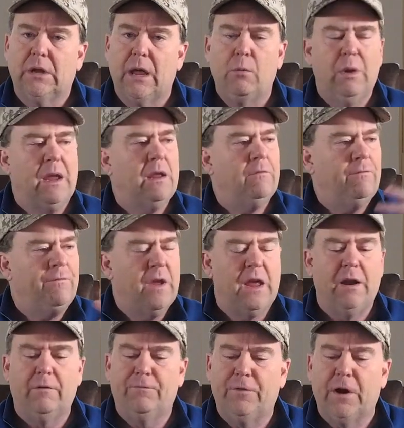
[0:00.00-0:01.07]
Okay, we in,
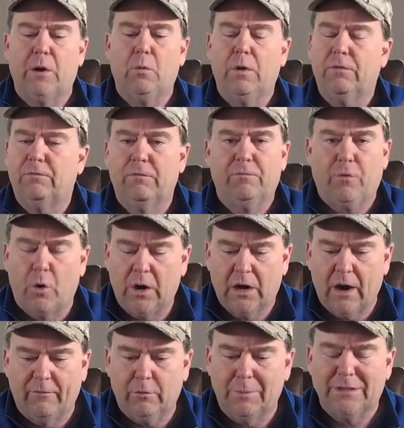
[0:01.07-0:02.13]
interfere with foreign
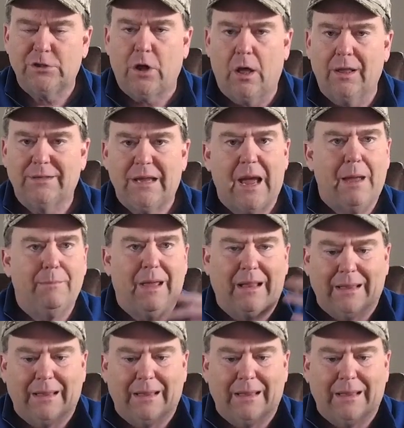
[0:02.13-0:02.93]
governments all the time,